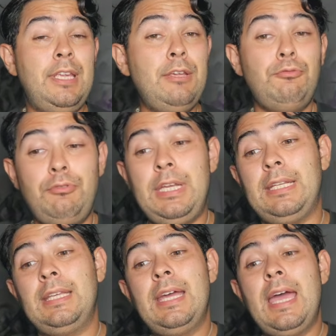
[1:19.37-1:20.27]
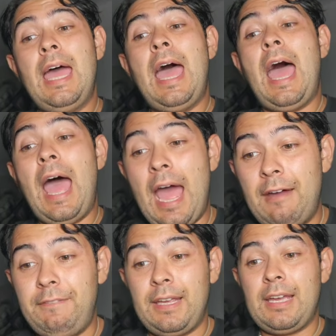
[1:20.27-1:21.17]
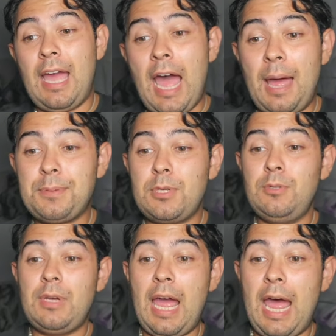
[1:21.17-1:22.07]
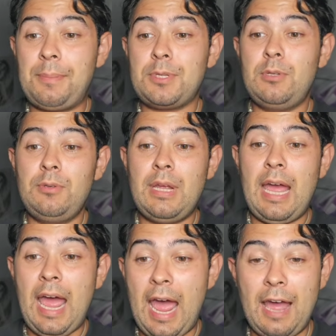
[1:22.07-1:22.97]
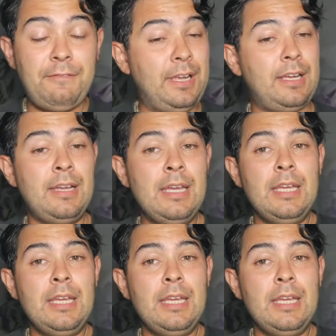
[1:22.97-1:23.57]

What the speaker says: wreaked havoc, absolute havoc.